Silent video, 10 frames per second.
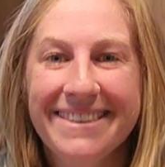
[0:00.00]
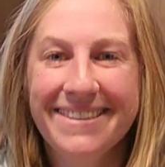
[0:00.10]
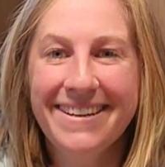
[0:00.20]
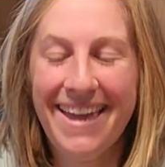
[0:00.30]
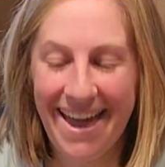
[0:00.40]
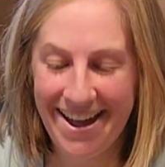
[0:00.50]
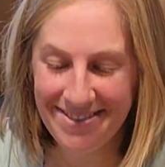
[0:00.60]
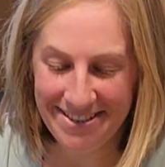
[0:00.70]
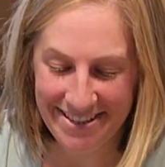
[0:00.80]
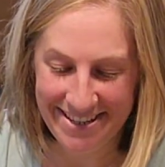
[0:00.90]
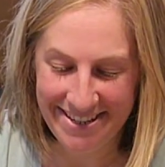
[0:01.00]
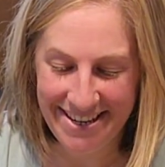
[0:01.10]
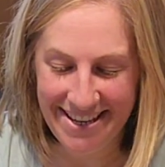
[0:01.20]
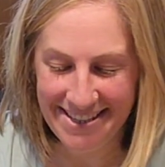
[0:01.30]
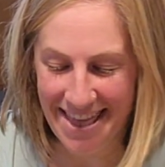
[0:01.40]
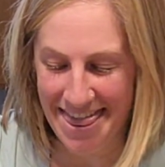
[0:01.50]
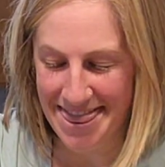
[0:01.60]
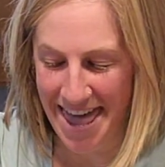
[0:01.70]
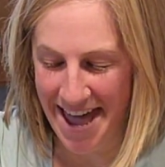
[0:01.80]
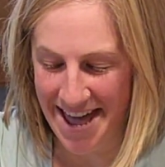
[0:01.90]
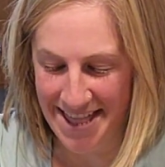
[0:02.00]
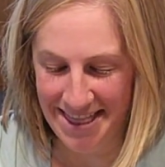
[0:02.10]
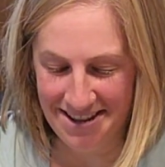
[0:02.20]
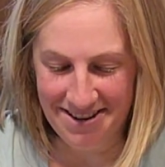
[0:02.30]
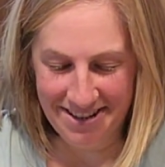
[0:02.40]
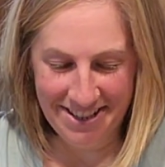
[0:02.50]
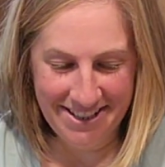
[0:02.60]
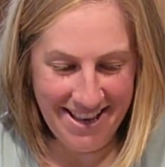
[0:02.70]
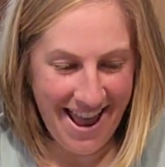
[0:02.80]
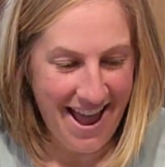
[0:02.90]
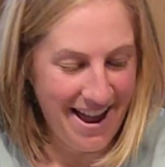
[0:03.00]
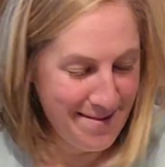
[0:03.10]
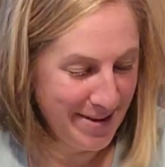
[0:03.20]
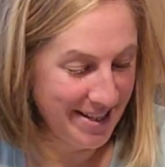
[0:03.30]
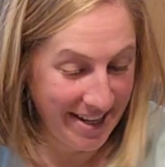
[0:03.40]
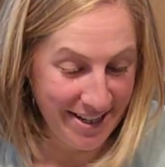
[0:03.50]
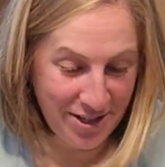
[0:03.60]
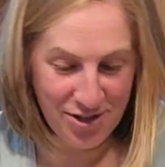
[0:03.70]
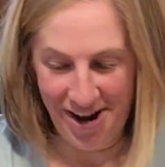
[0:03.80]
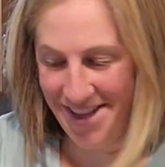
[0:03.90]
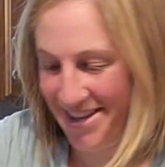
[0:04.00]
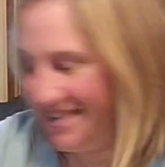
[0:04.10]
Look at how delicious that looks. I am excited to try